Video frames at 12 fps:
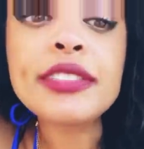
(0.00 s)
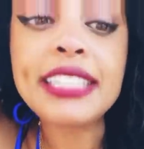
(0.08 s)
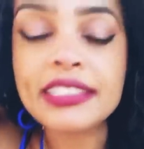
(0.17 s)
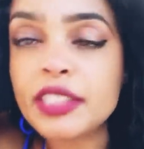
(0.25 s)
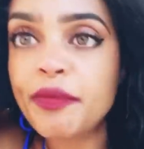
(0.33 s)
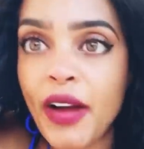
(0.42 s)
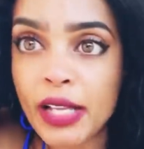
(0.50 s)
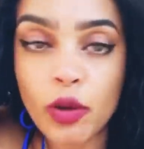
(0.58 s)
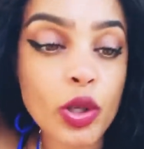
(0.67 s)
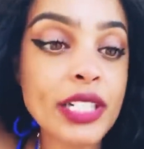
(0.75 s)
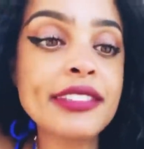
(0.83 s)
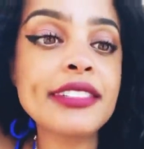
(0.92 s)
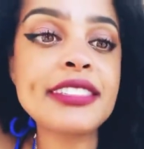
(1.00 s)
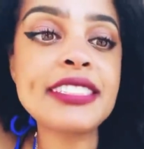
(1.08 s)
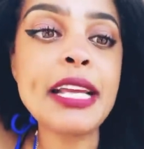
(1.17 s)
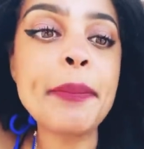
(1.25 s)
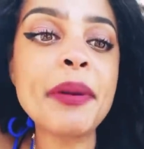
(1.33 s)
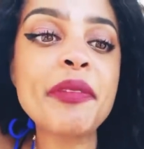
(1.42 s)
testified on her
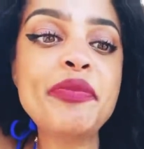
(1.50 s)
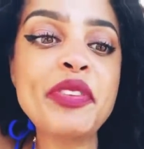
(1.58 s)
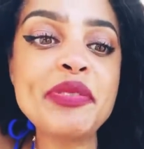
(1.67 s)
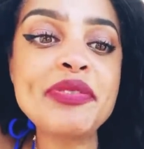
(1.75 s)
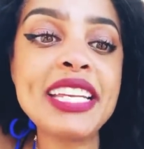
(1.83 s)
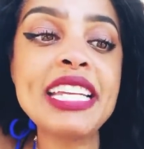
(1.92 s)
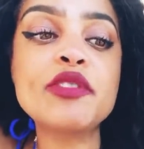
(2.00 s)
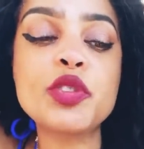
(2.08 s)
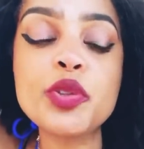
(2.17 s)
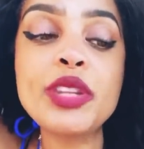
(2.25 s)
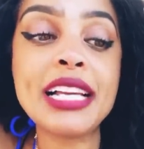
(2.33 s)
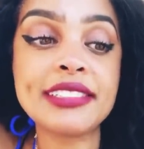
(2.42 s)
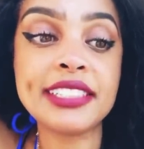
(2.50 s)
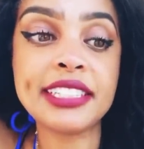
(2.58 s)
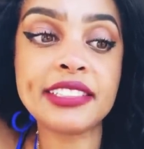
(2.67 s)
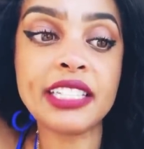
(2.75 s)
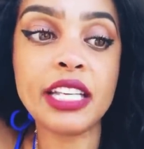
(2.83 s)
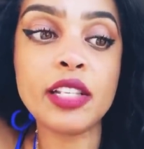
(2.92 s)
December 15,
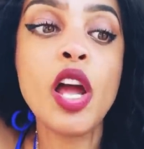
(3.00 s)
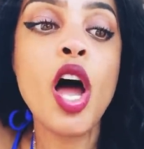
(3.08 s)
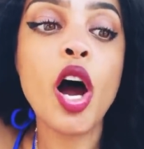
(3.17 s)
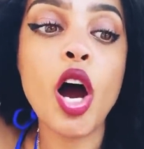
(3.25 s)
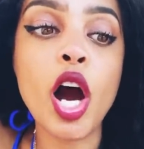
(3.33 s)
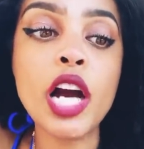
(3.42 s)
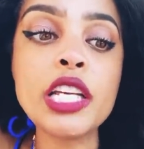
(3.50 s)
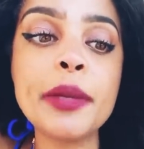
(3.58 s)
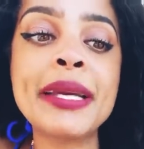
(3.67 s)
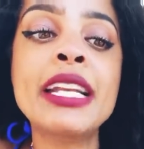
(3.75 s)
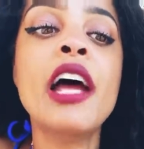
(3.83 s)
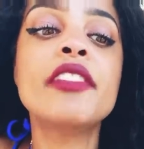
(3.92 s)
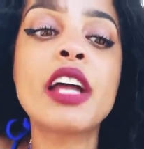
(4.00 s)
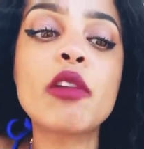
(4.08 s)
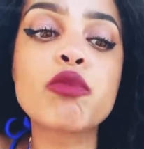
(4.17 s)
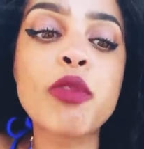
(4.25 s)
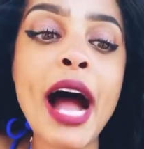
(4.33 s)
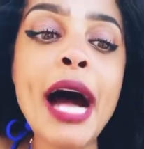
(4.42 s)
2016 argument that
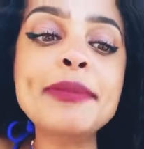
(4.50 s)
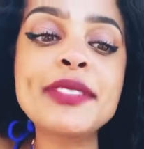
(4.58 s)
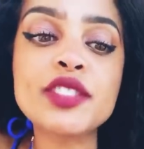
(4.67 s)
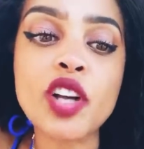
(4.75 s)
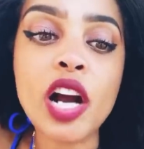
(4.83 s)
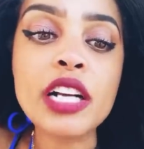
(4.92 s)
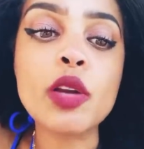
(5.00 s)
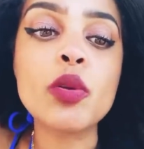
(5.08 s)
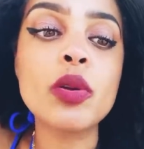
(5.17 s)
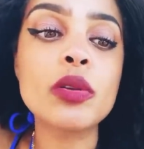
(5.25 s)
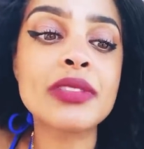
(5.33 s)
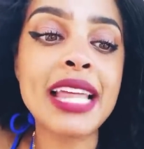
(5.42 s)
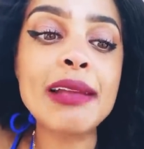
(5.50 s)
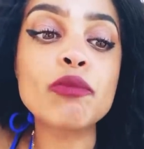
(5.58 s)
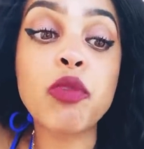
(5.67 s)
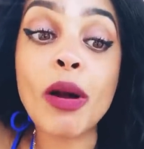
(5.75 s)
Rob started that